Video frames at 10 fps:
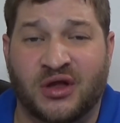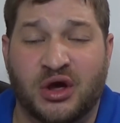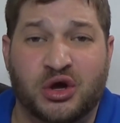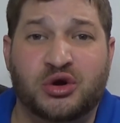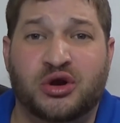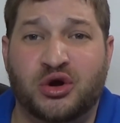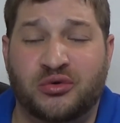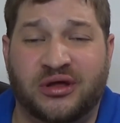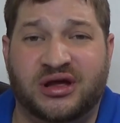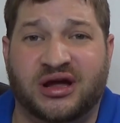Who knew when
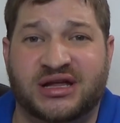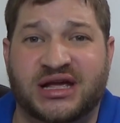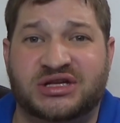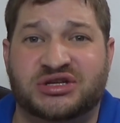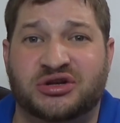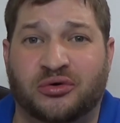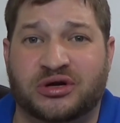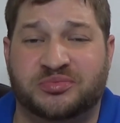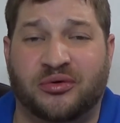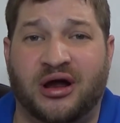the
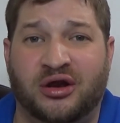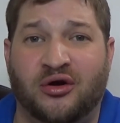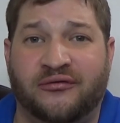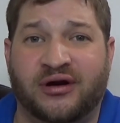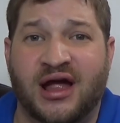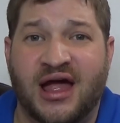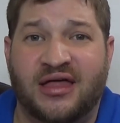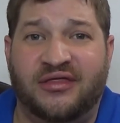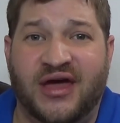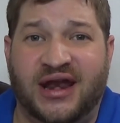conquistadors brought it over
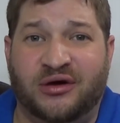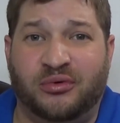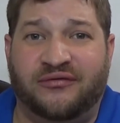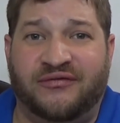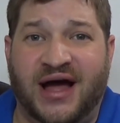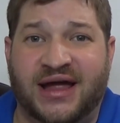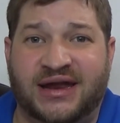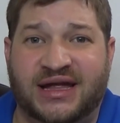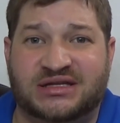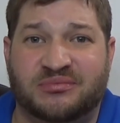that it would find
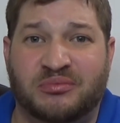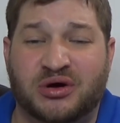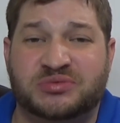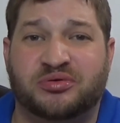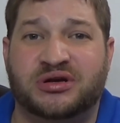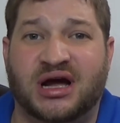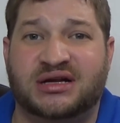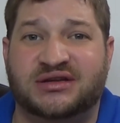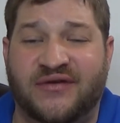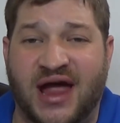its most
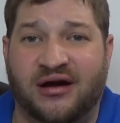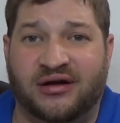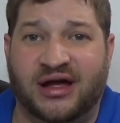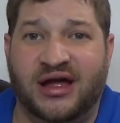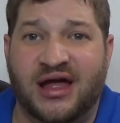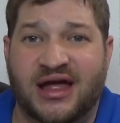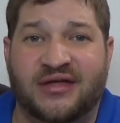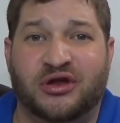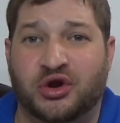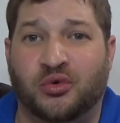productive area in
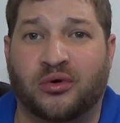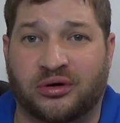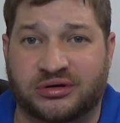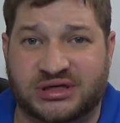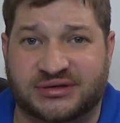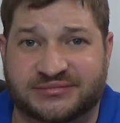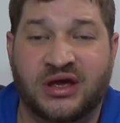the New World?